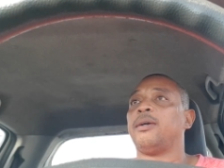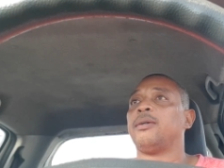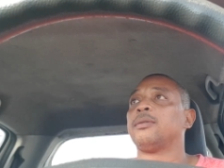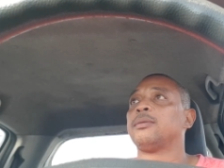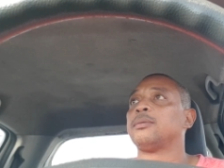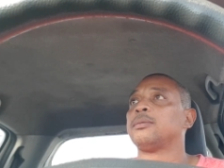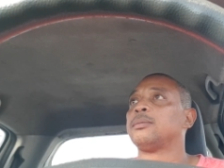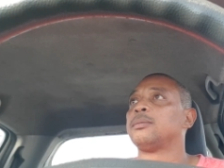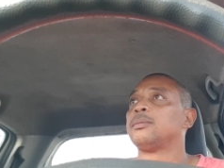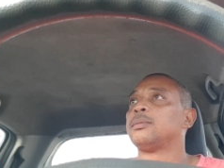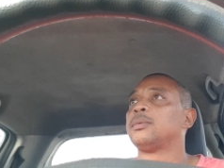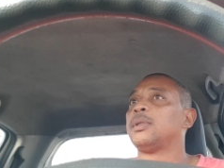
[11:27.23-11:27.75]

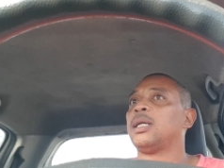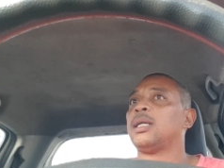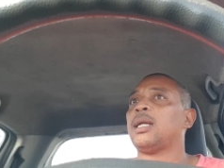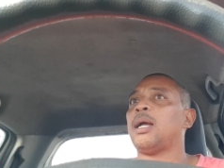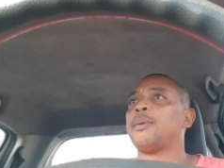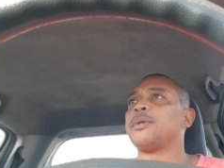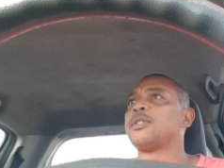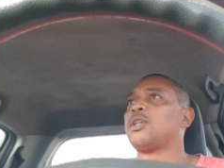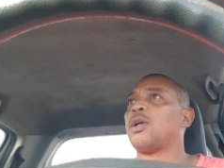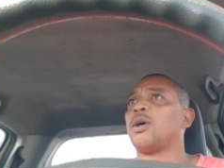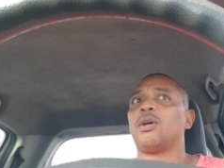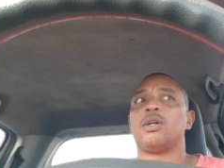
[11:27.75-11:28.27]
And I
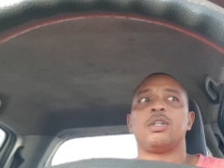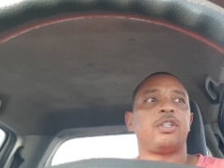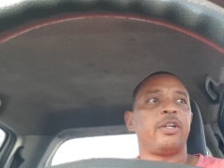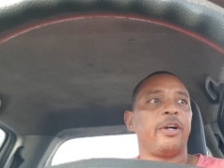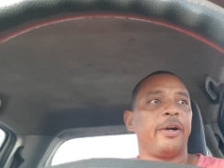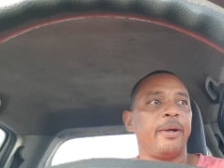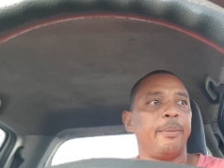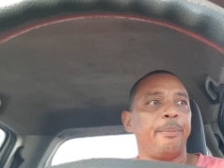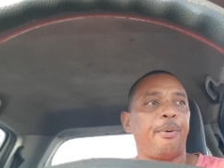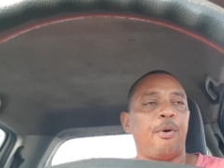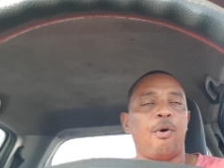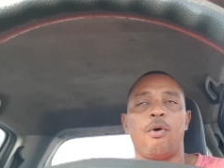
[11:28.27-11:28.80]
was not going to
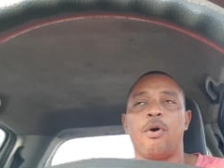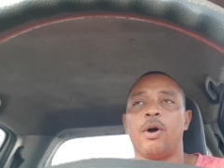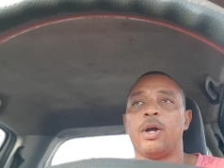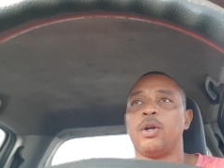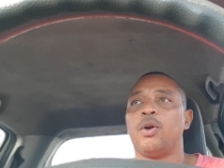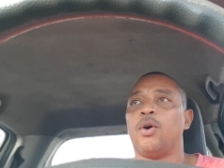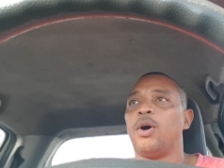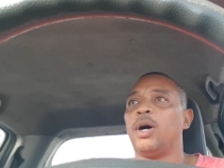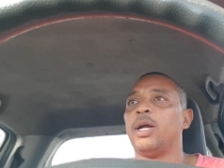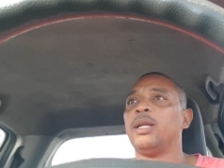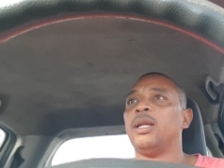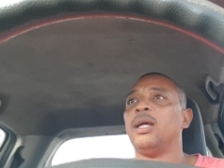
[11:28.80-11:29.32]
turn porn
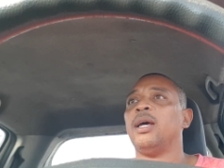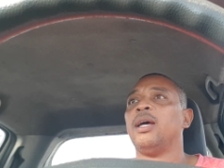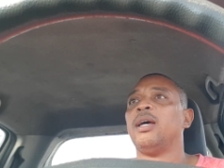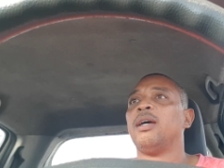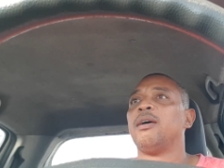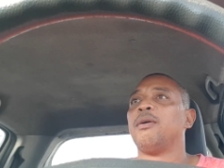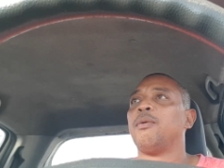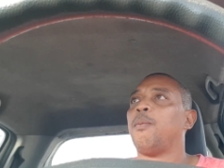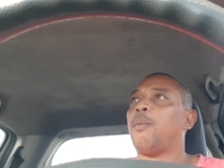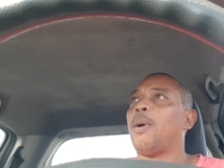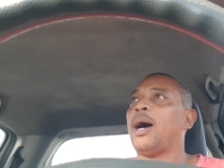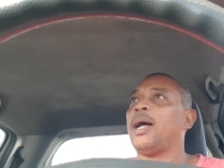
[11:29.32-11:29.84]
on
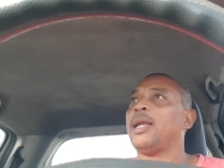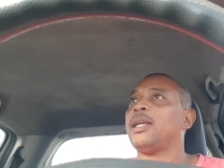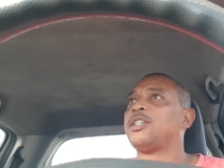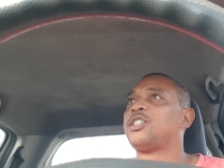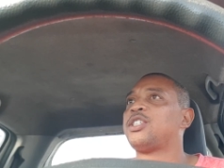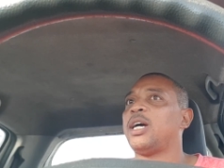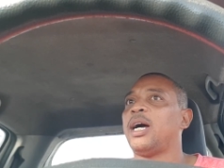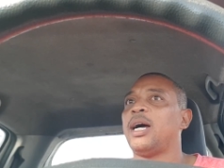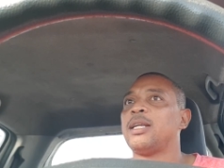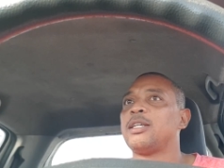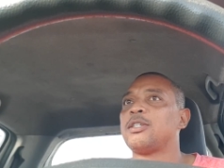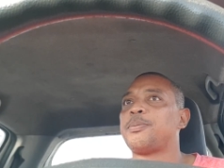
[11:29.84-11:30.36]
while the
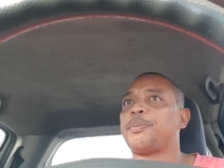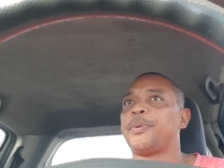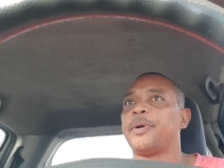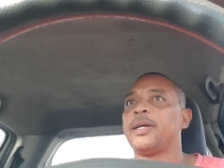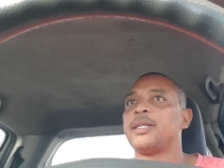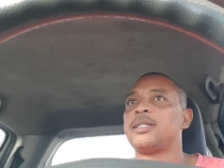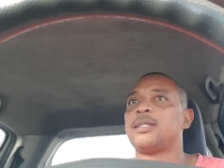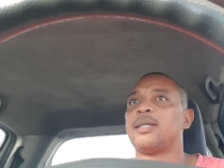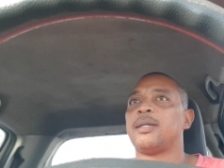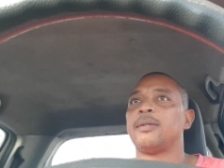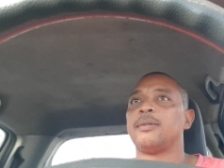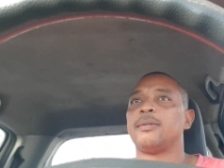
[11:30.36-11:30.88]
child is
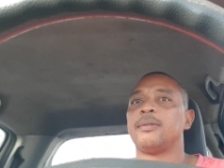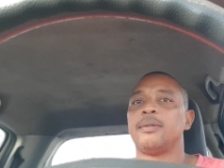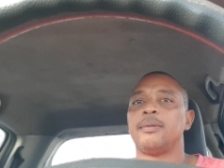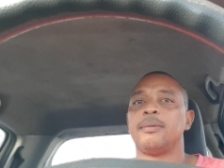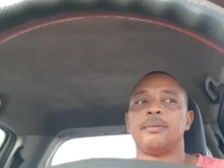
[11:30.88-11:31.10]
present.